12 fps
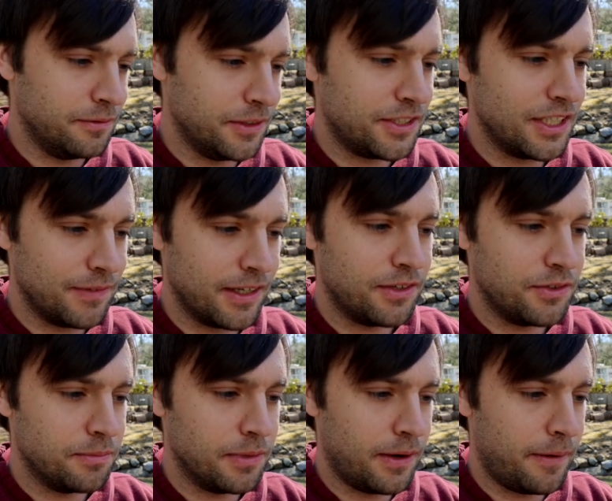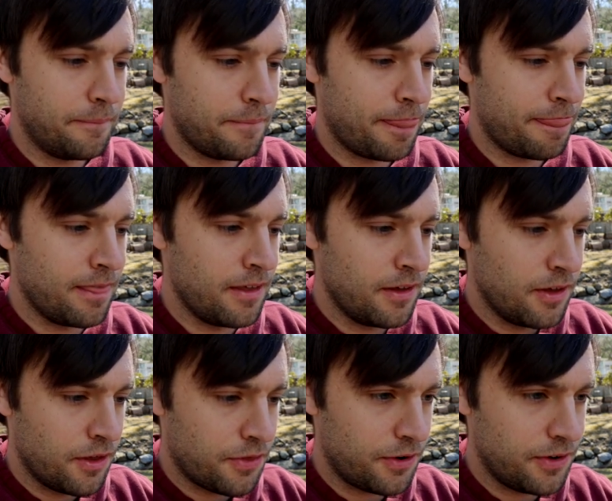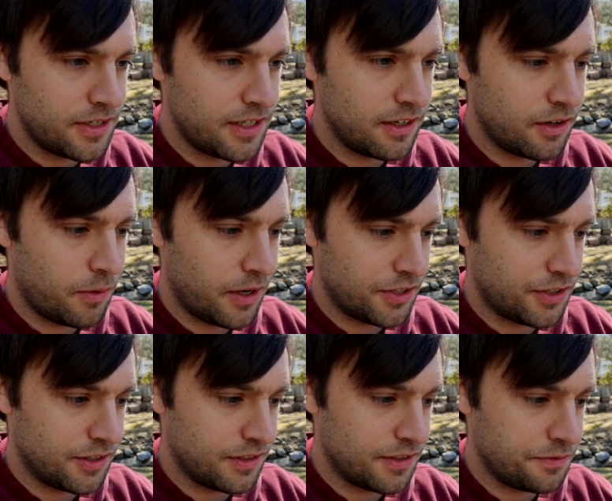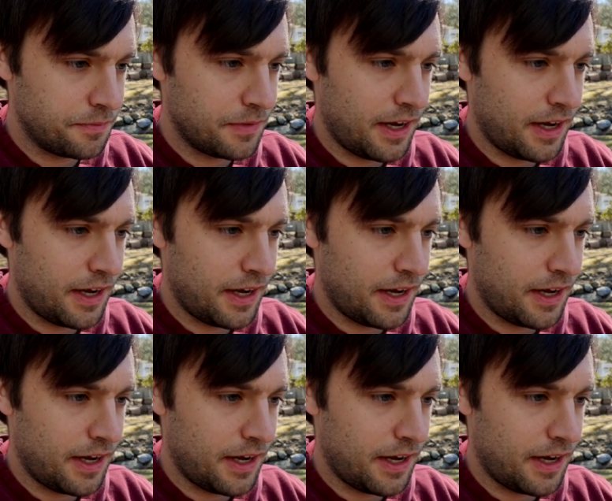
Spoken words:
Let's see if I can do better. 13 questions.